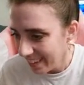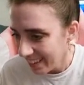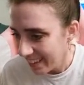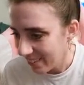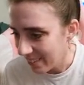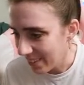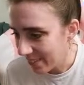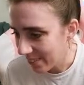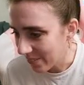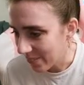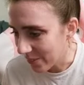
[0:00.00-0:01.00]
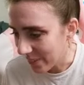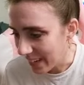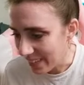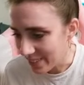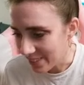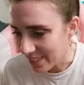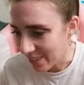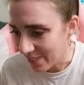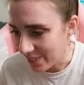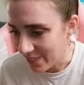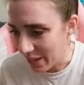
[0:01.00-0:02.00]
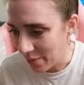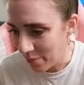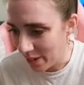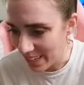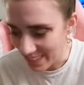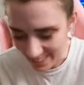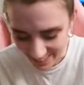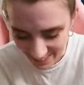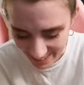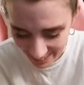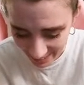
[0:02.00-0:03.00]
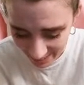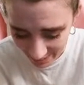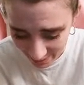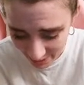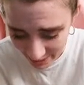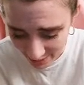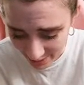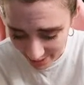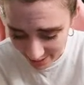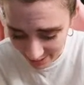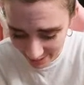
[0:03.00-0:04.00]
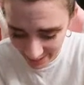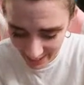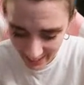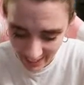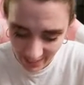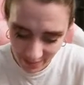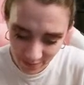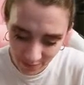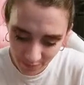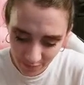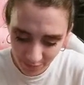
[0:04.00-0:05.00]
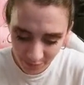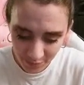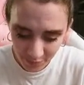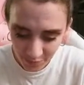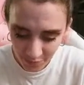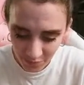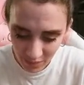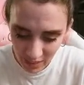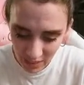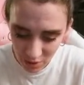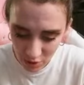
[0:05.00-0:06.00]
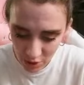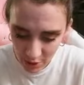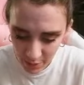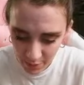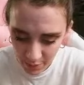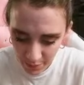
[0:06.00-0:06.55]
If you don't berate yourself in dumb ways at least a little, then what are you doing? It's true.